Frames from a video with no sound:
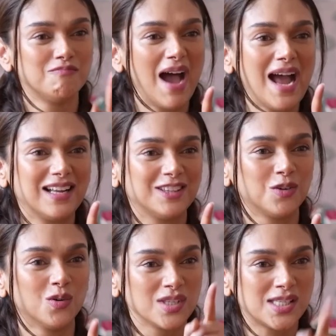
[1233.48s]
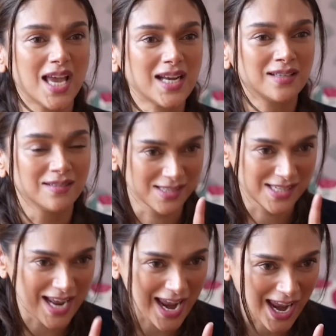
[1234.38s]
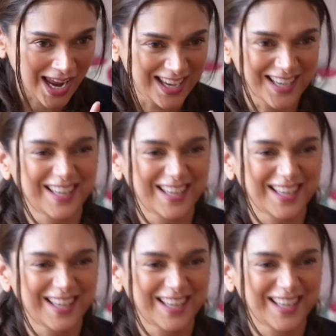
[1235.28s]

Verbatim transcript: Bad, Addu. Sit, stay.